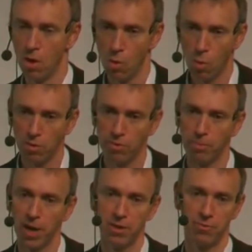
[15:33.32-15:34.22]
One of the
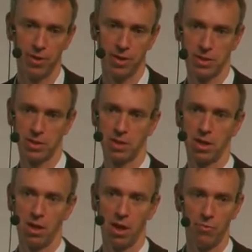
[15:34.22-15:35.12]
benefits
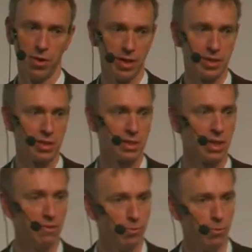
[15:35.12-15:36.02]
of this
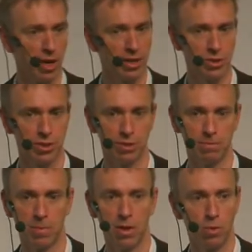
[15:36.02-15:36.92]
information